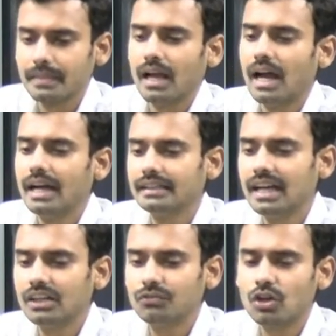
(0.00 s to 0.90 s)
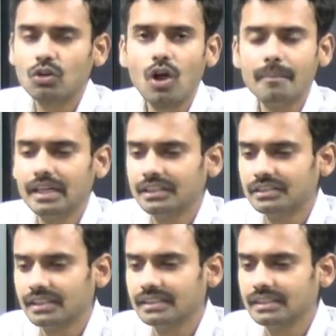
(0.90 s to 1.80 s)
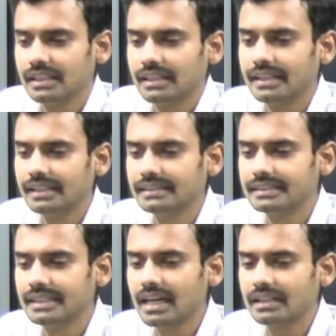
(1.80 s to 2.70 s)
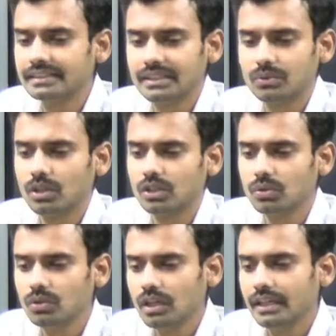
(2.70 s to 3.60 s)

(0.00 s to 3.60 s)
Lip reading: and that for combination is NCR is equal to